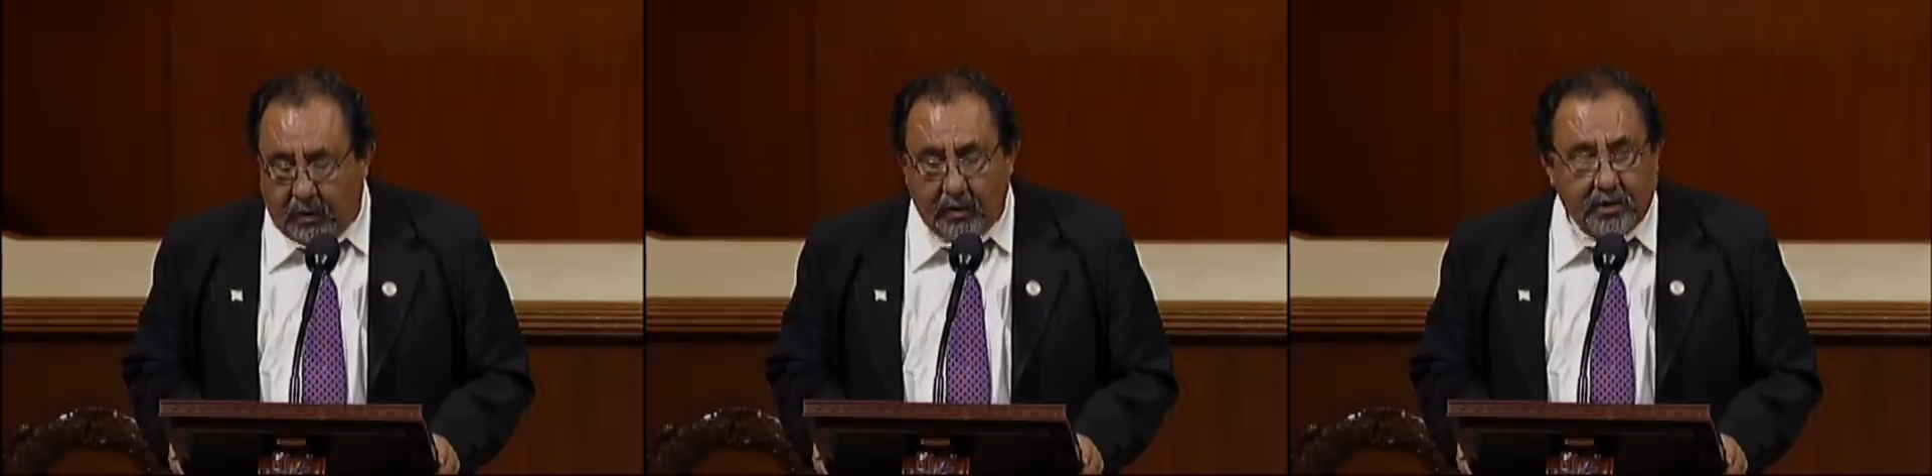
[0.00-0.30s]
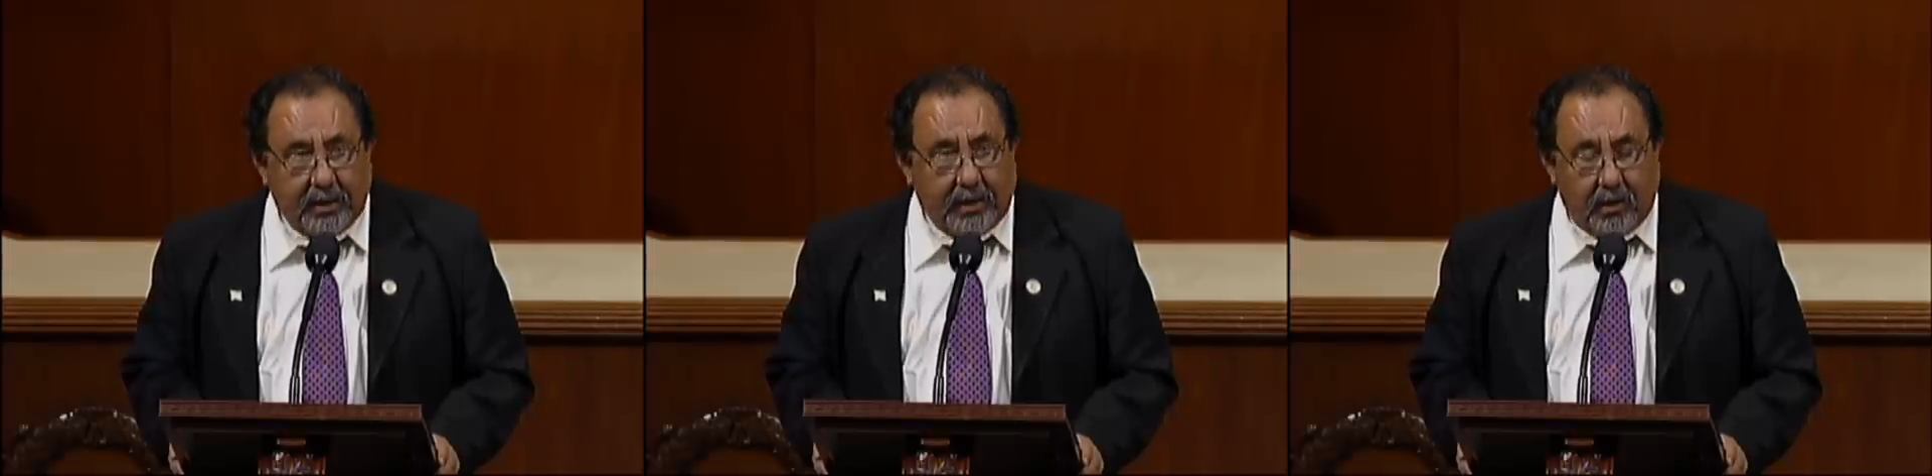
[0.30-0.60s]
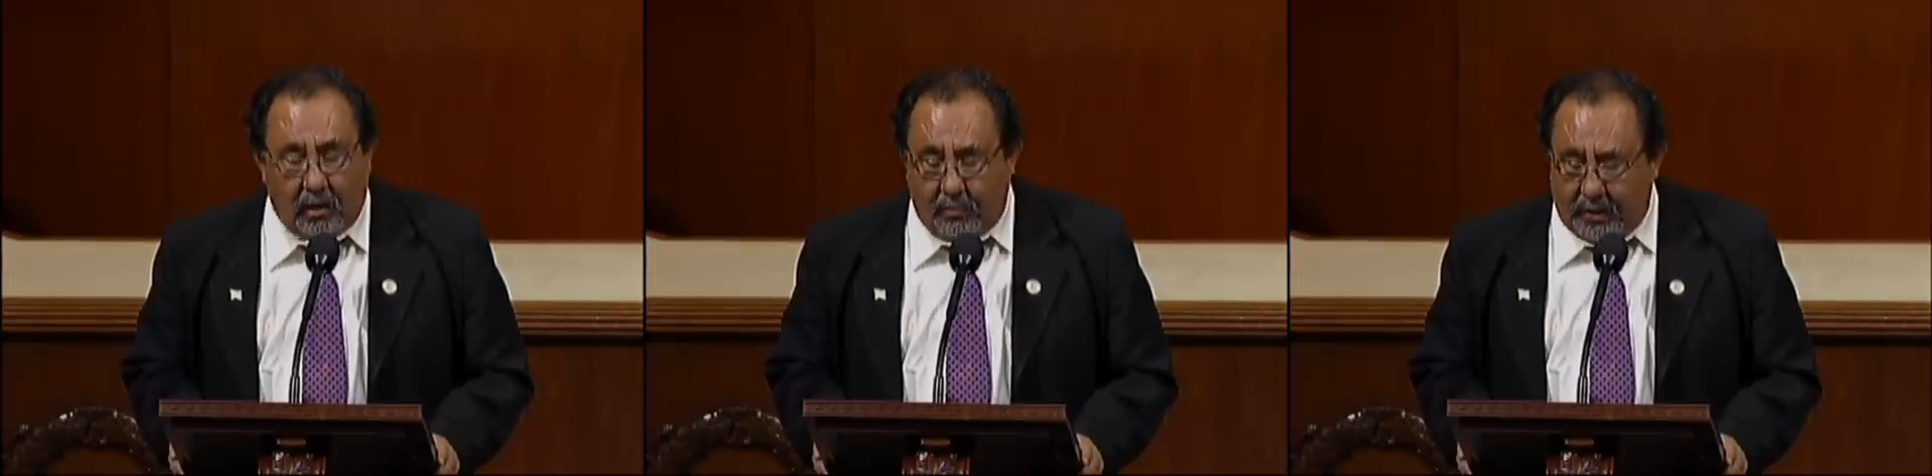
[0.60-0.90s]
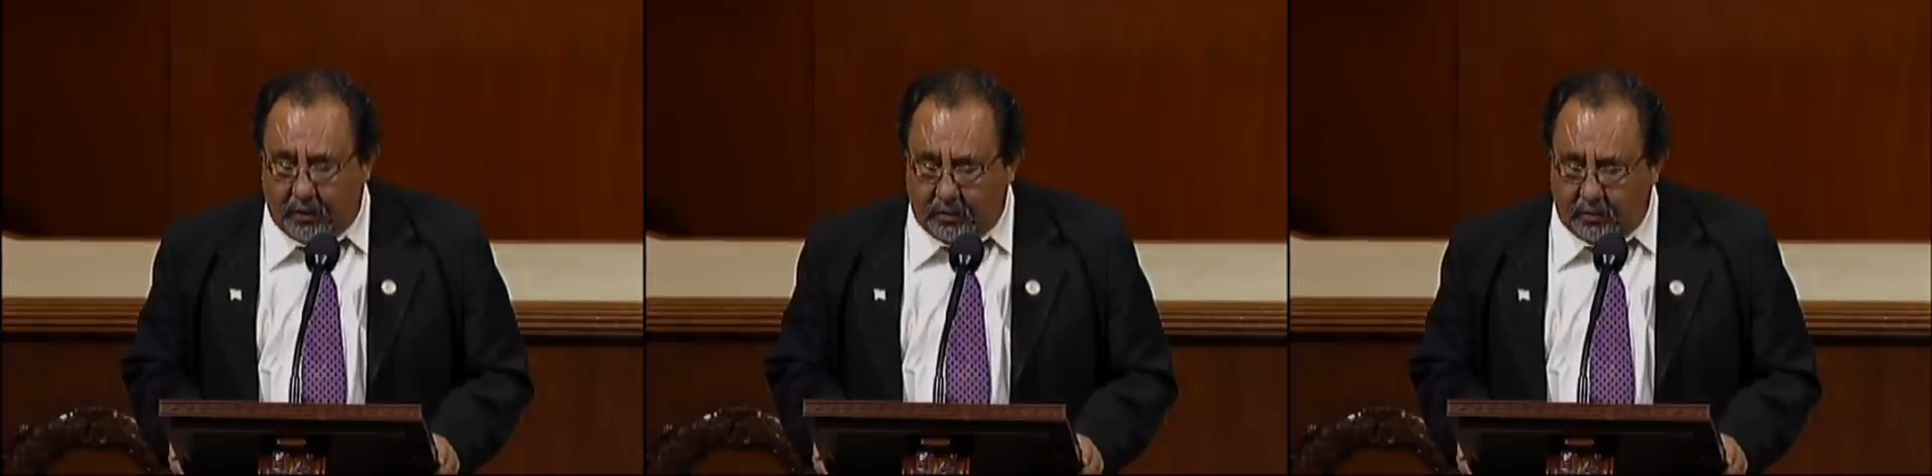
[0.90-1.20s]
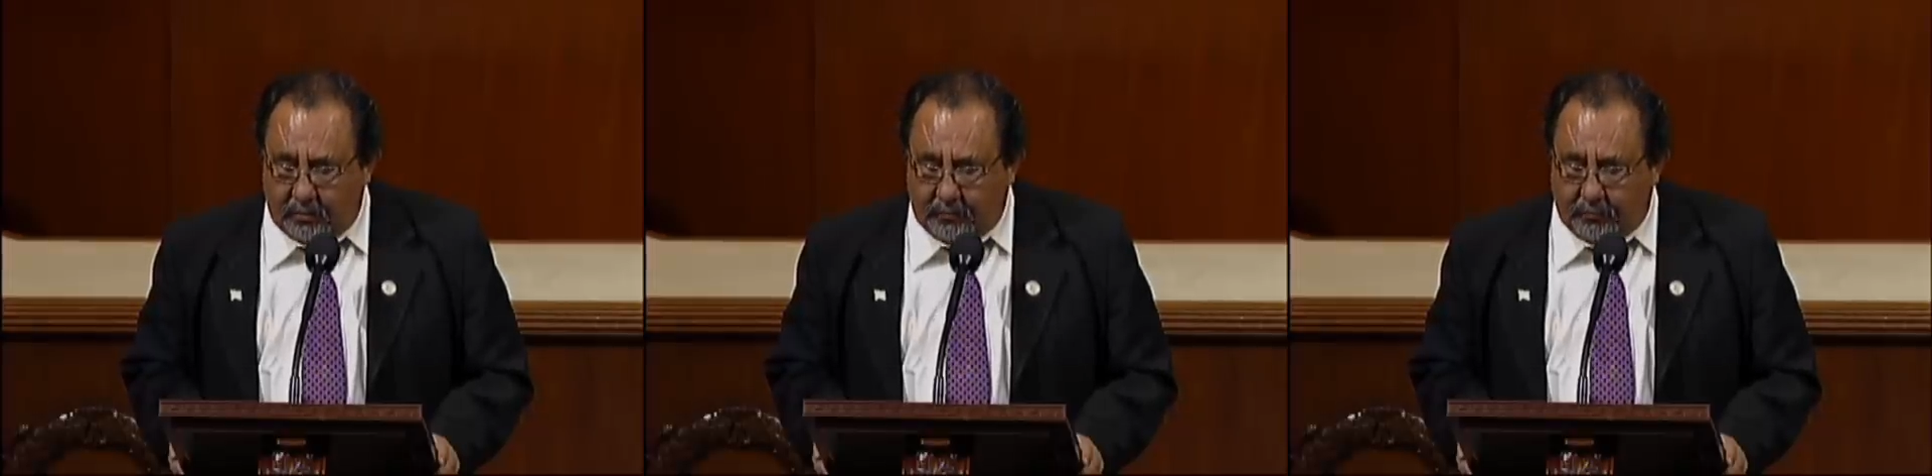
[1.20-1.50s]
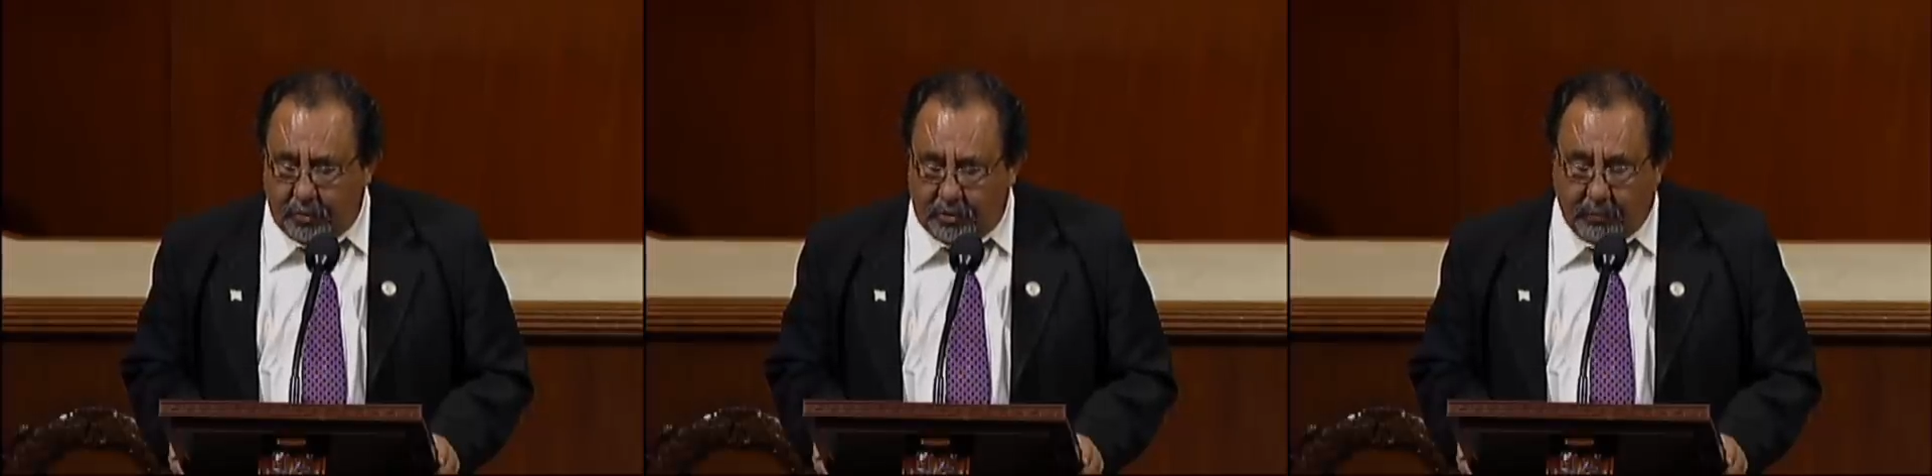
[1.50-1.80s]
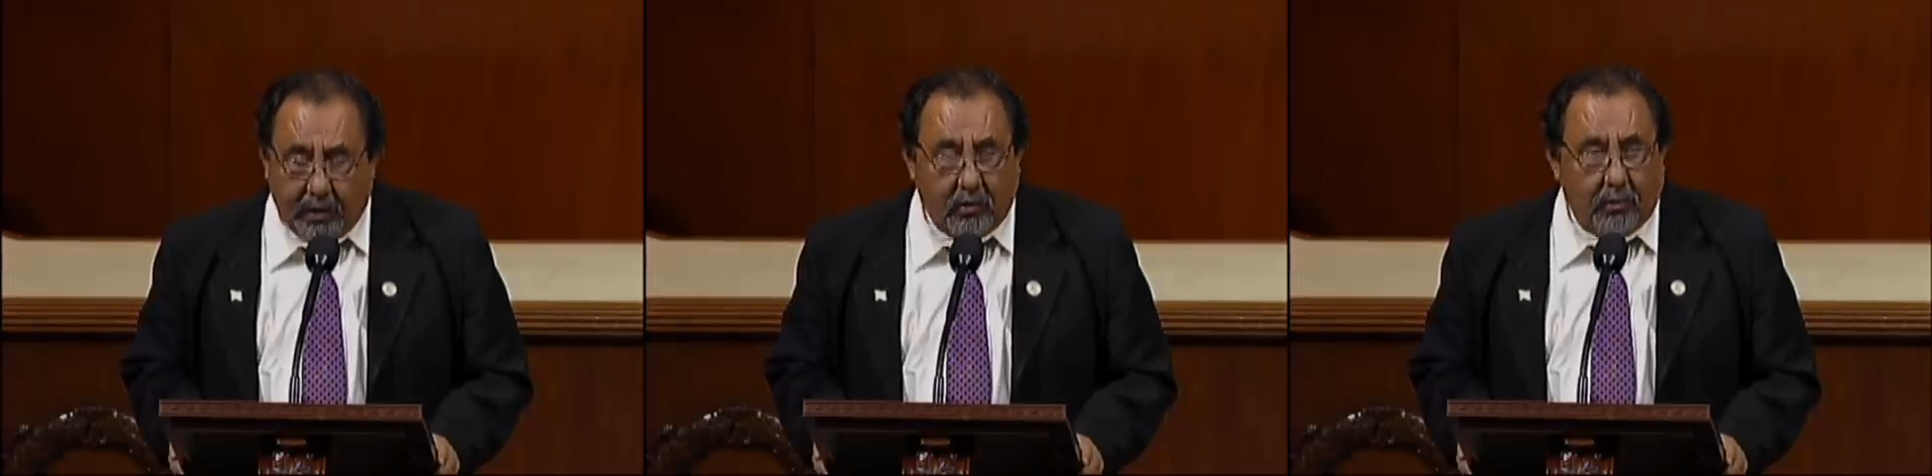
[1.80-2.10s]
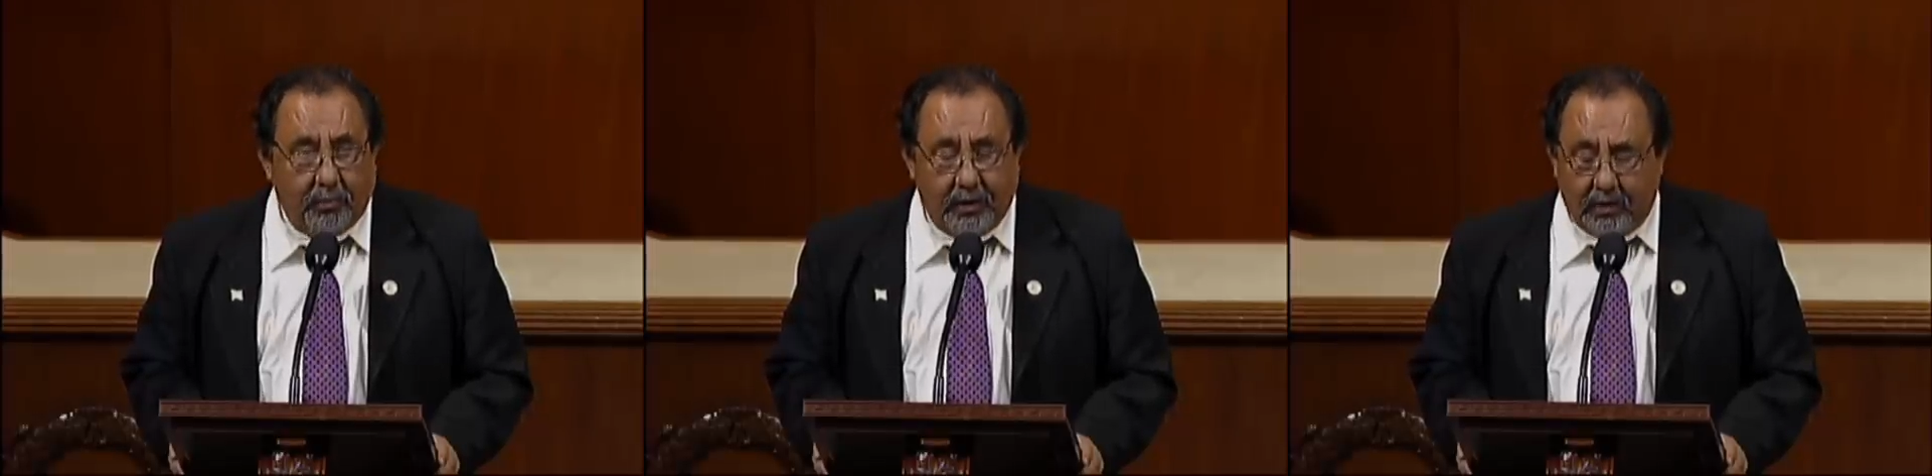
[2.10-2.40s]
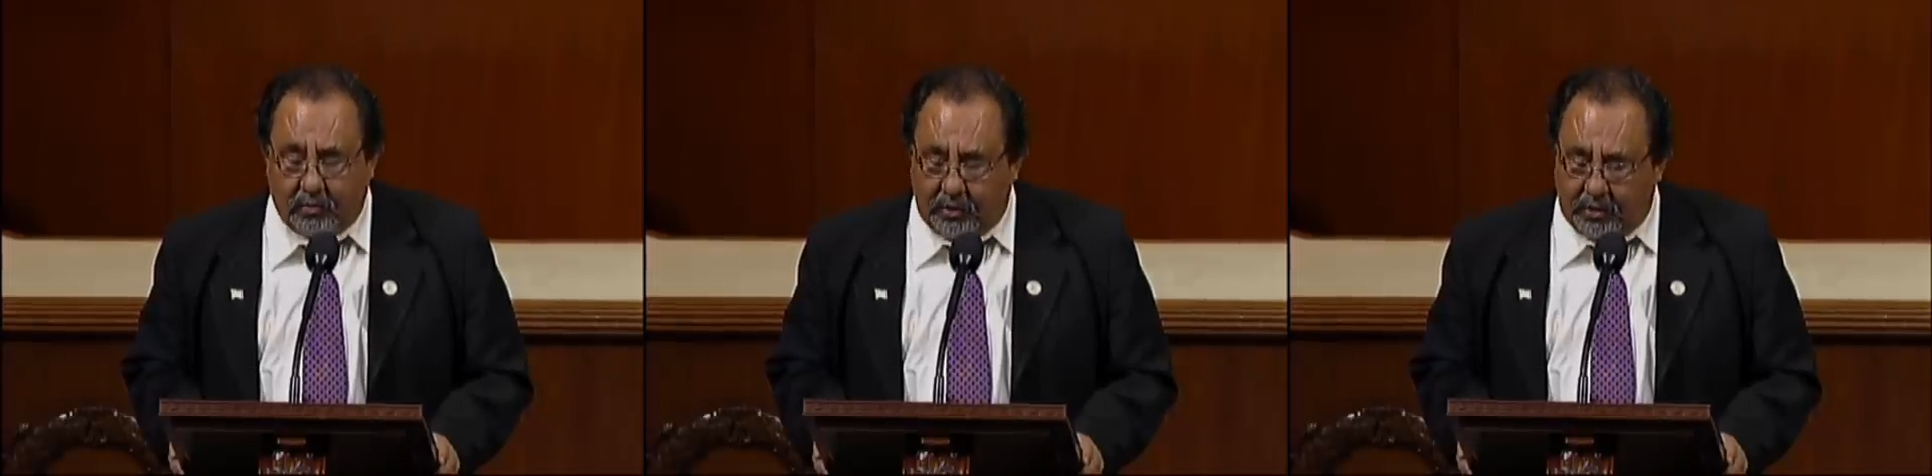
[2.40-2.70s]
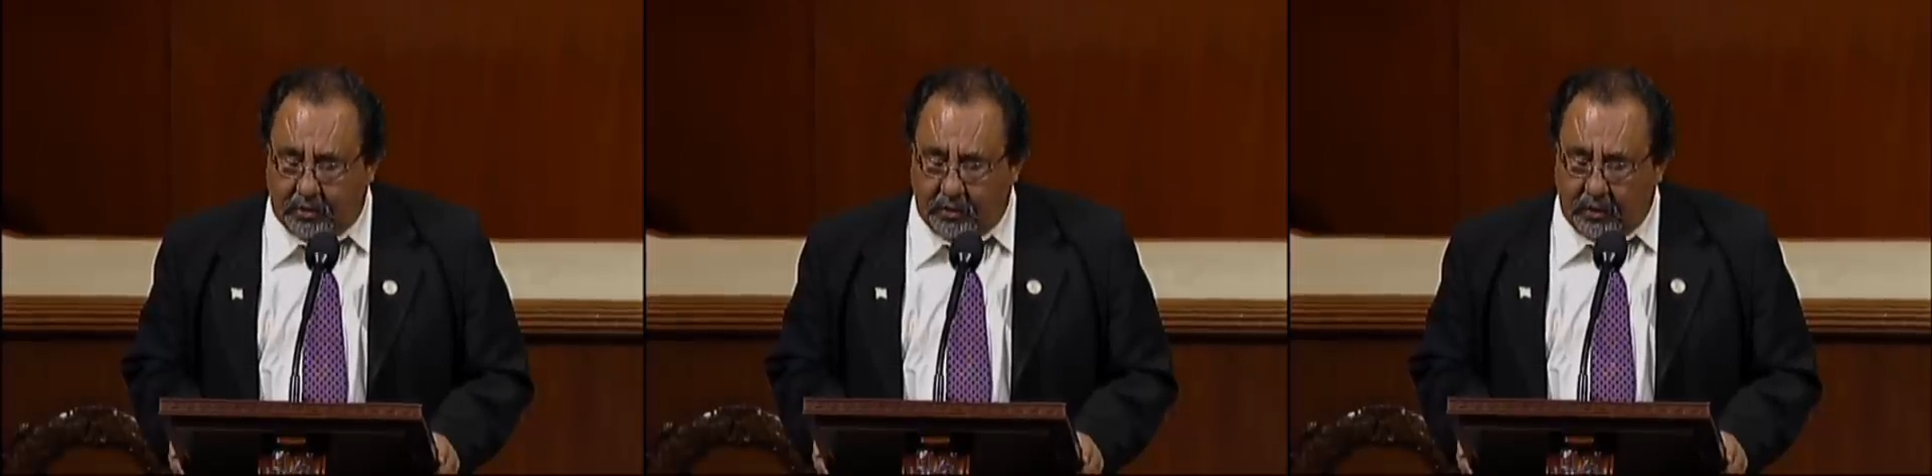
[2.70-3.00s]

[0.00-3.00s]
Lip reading: State lawmakers, pushed by corporate interest